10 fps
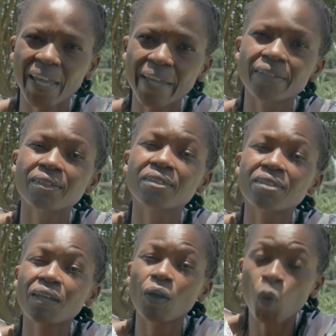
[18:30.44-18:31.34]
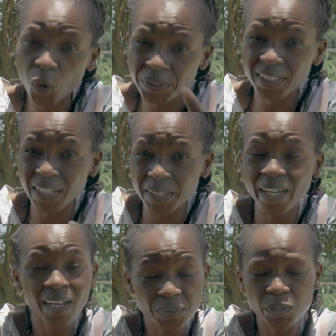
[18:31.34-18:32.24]
and hold each other
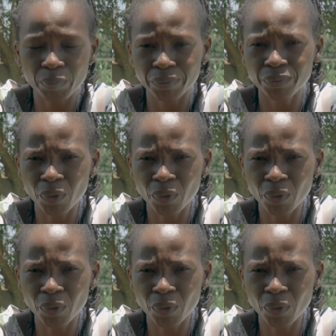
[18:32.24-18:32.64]
accountable.